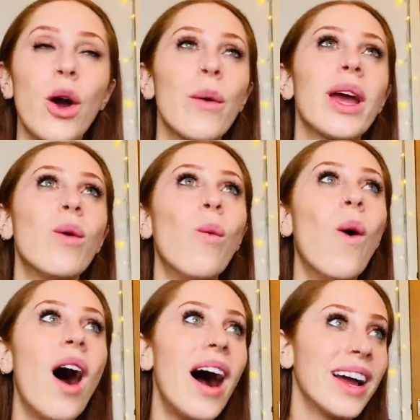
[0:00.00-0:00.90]
going
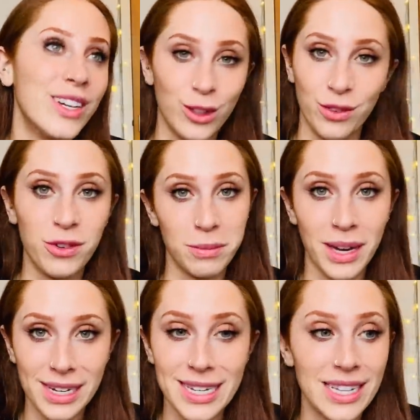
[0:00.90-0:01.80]
wild for
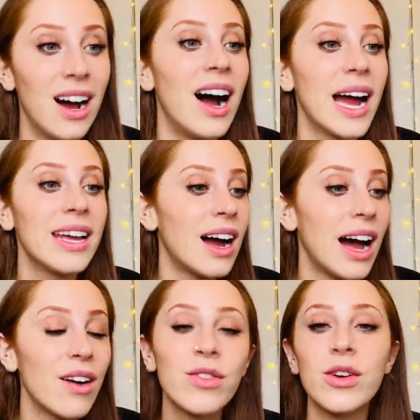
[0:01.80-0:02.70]
Manizha. I
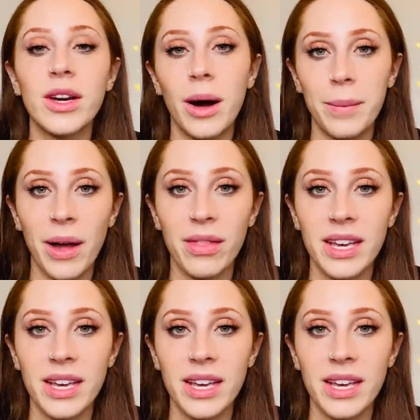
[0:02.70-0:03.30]
have no doubt about